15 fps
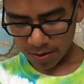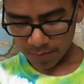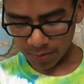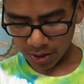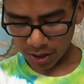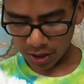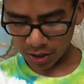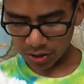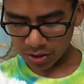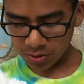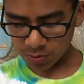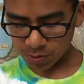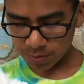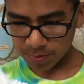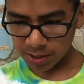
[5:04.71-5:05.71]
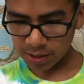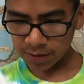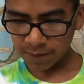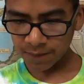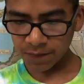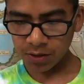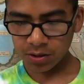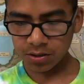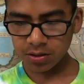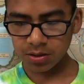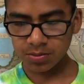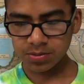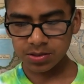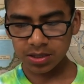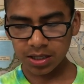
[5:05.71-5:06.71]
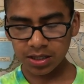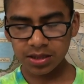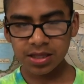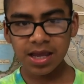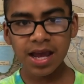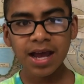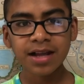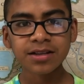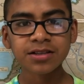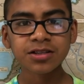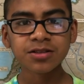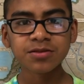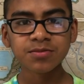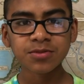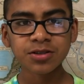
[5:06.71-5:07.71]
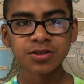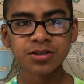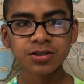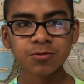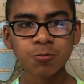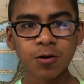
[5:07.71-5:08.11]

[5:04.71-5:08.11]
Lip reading: but others were making fun of them, saying they had too much